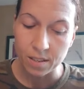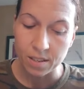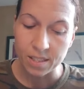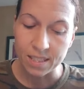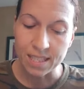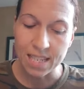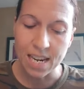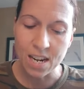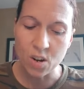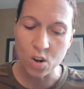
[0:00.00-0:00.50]

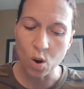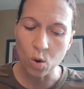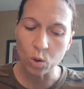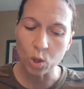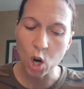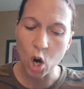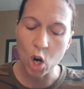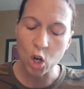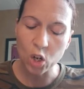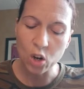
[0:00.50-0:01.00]
Sin no
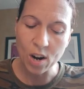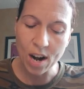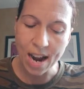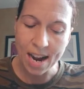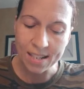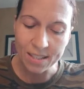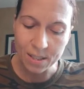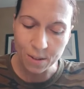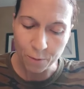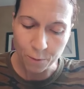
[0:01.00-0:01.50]
longer
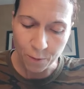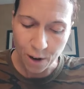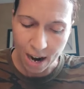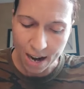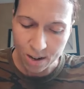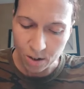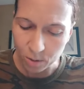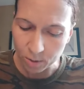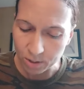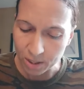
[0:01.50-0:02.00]
has the
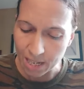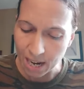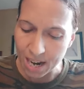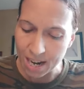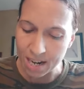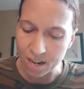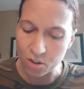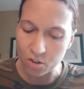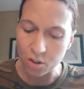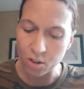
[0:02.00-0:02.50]
final
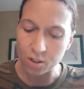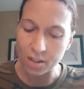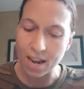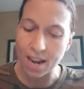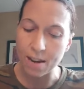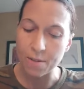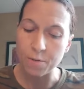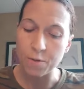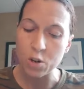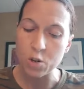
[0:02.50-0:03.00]
say in your life,